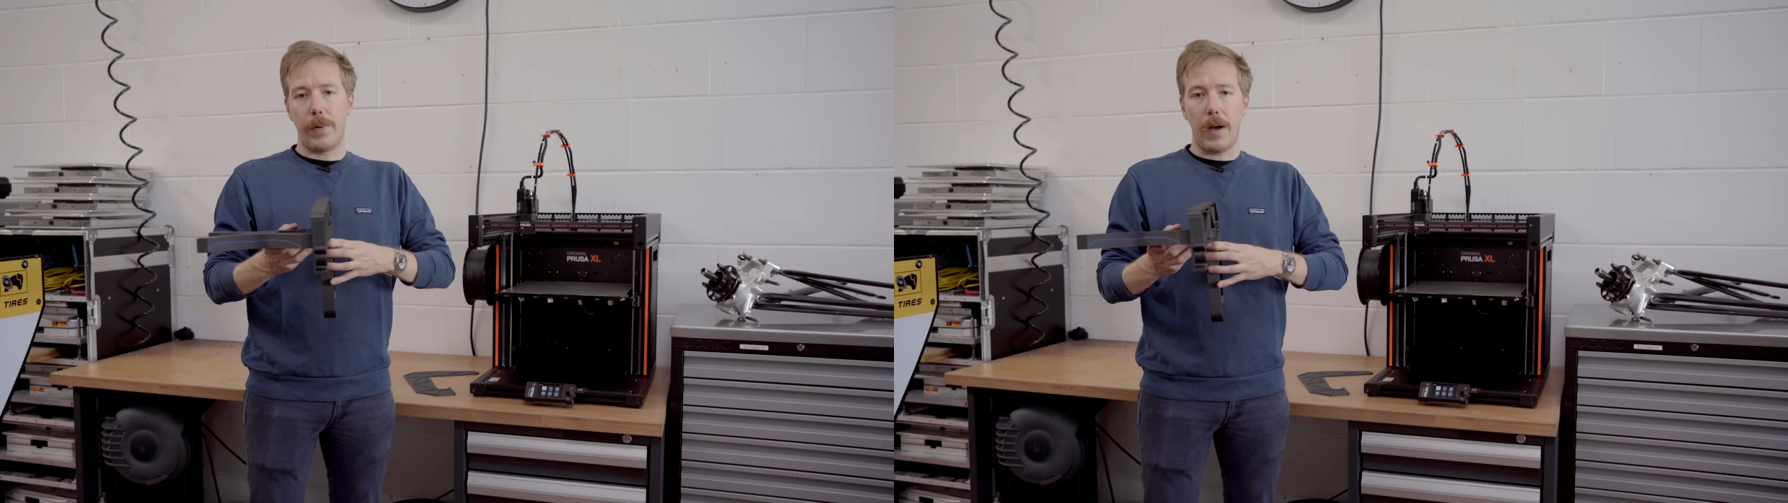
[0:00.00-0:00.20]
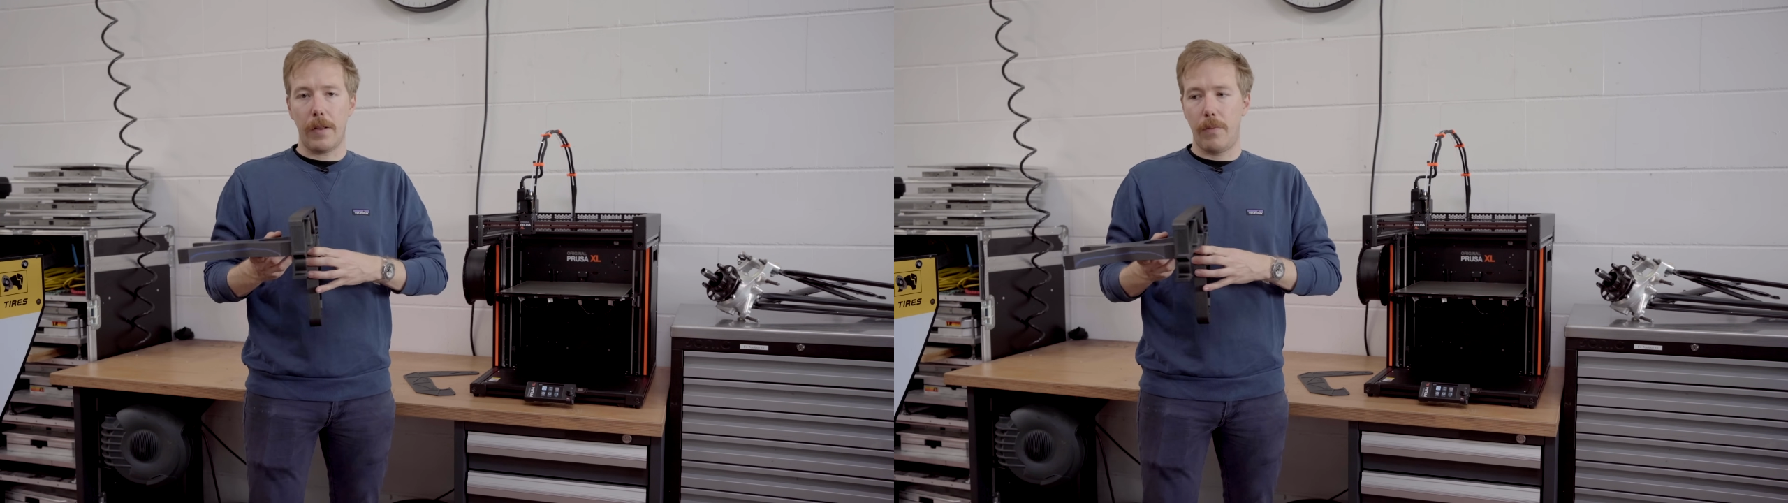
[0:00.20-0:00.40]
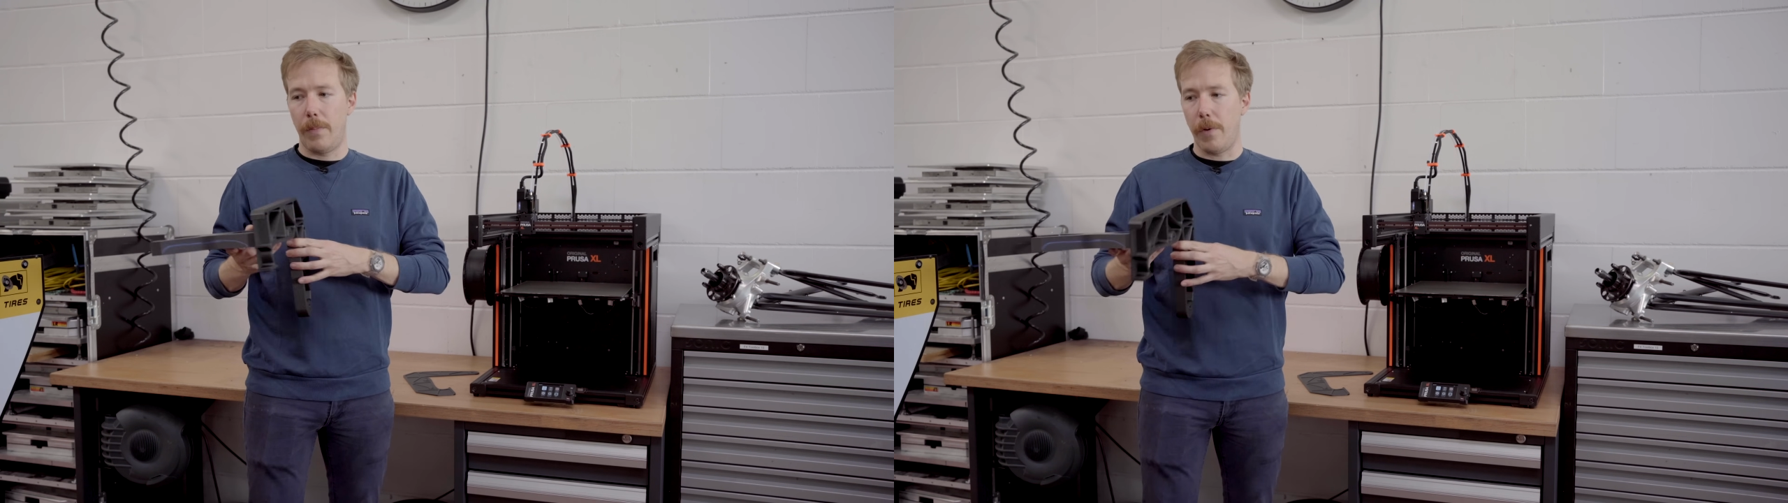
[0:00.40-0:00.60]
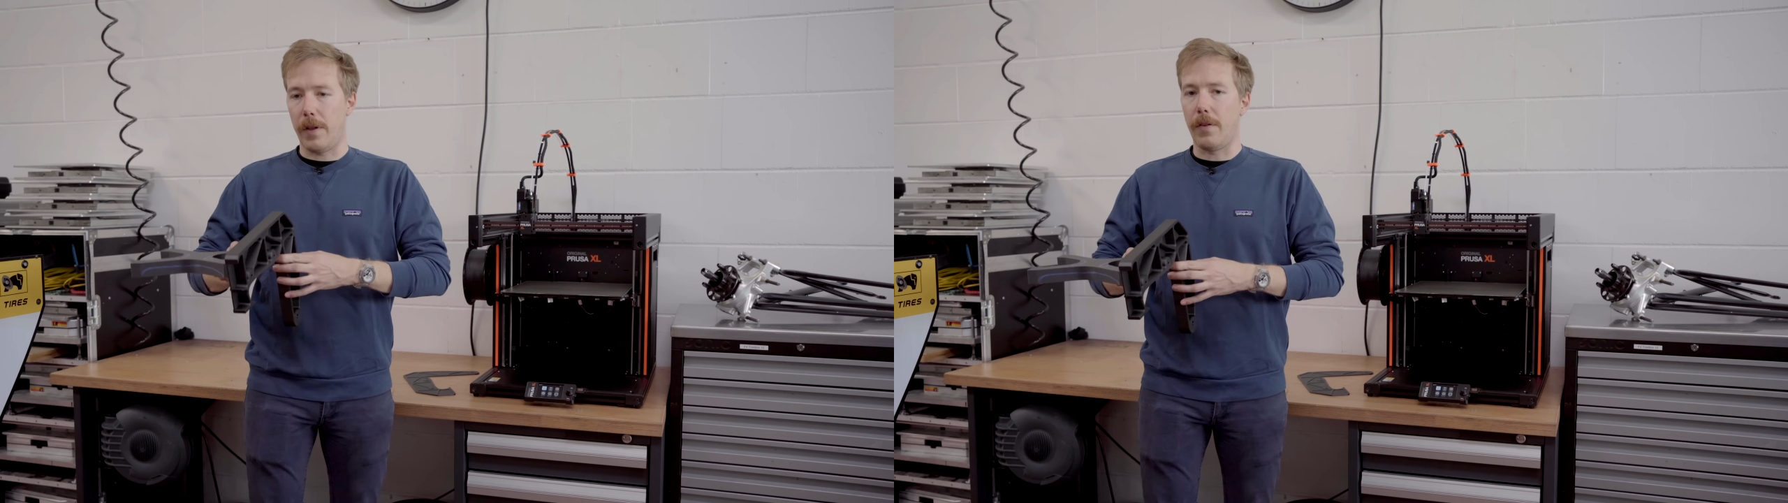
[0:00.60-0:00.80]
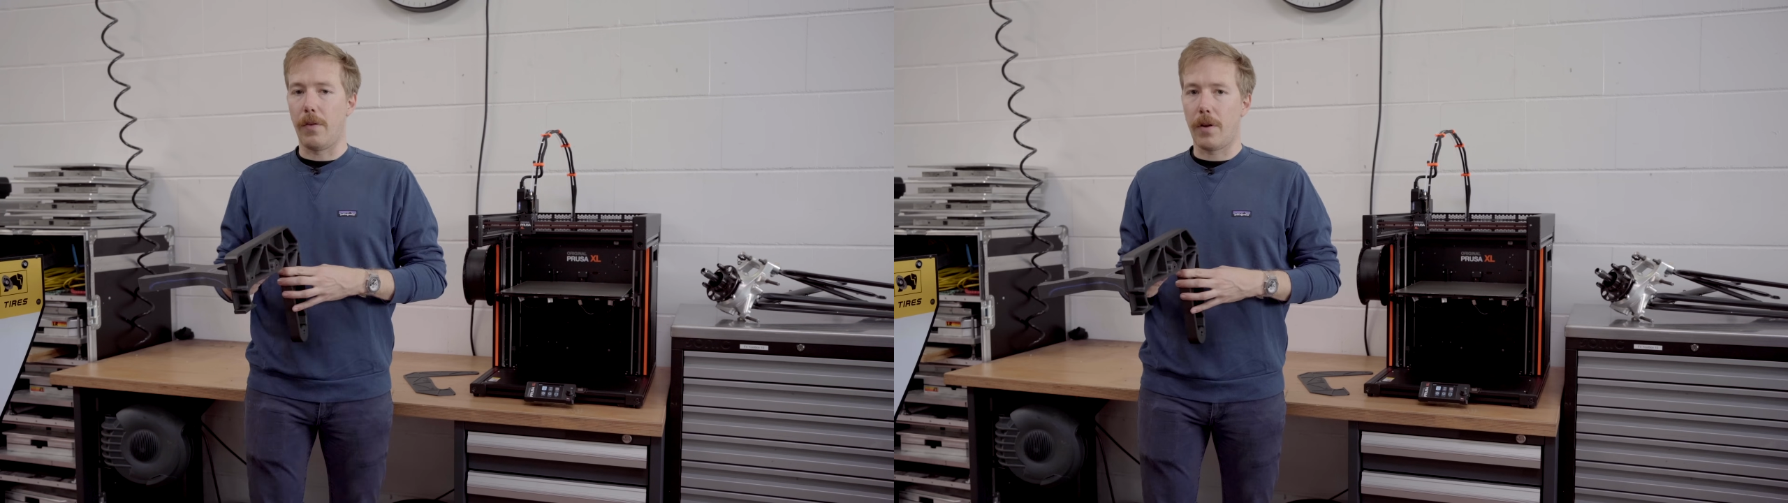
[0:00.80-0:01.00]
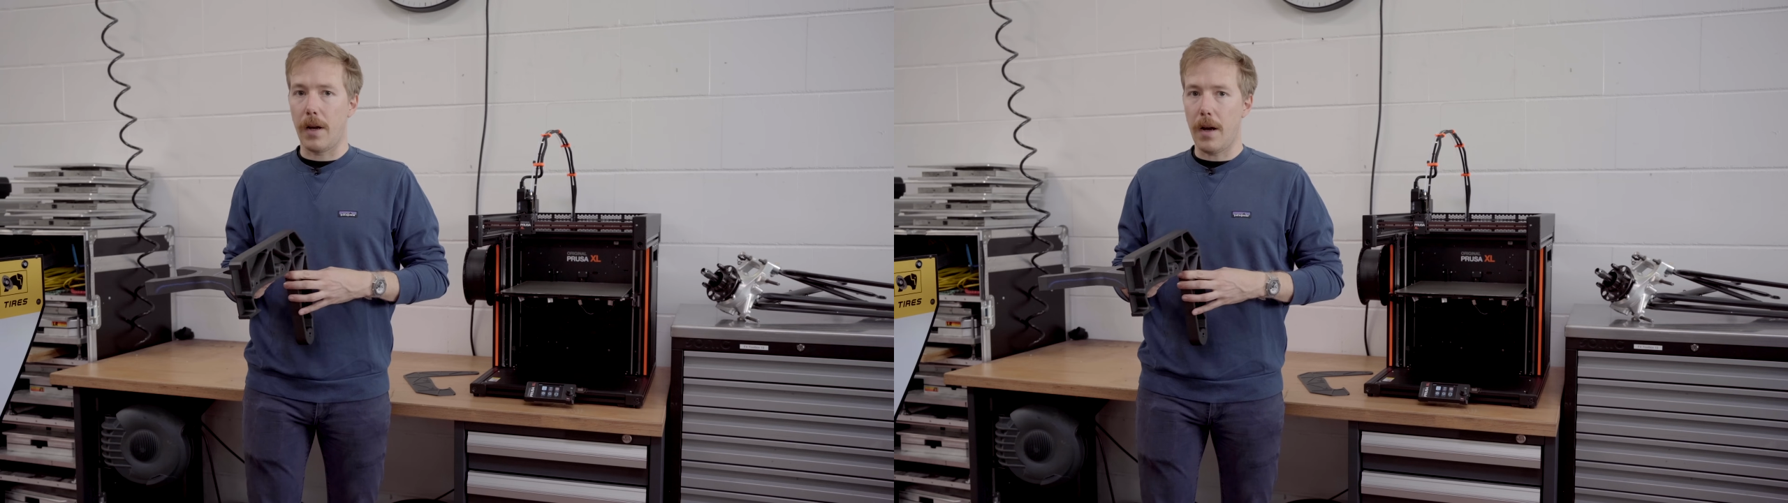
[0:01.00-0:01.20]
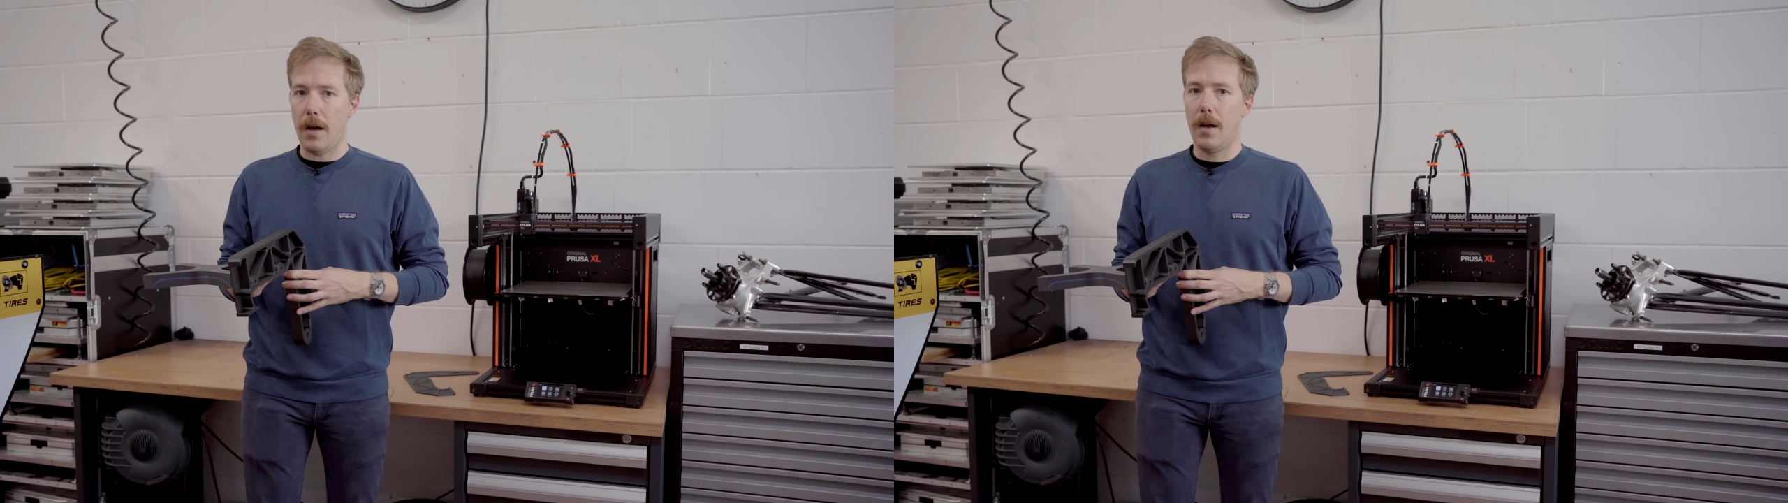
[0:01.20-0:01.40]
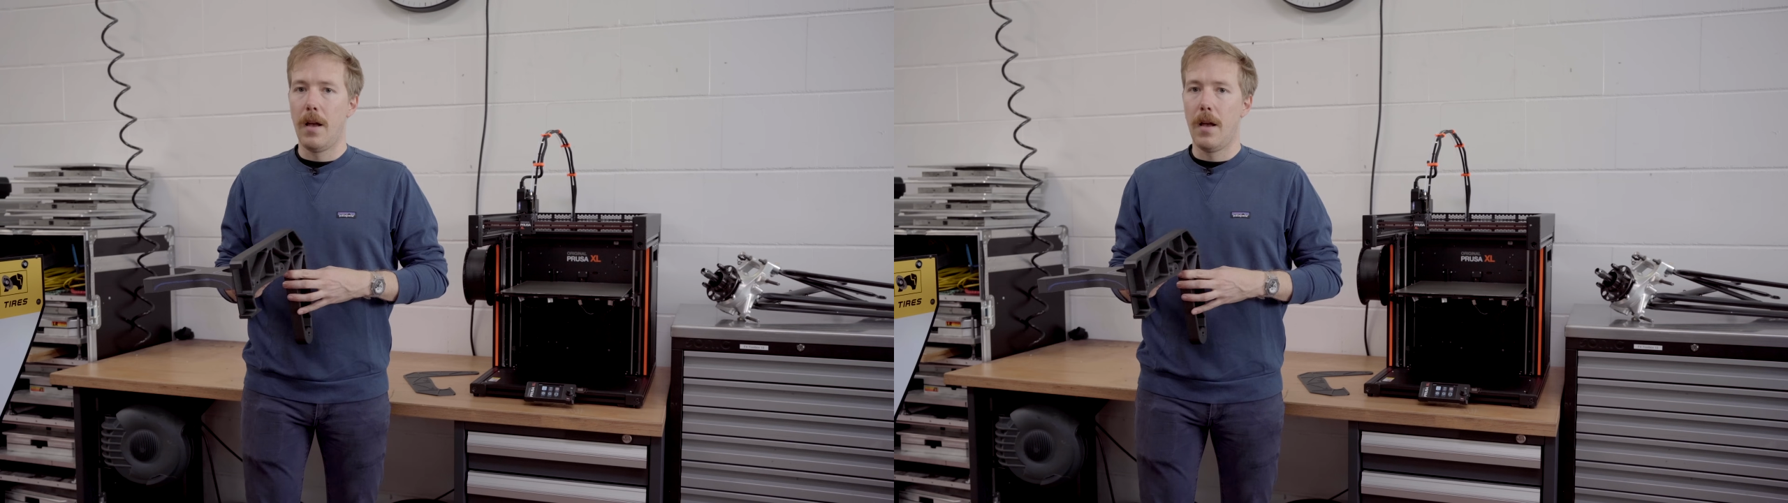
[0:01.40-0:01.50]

part, we put it on the car,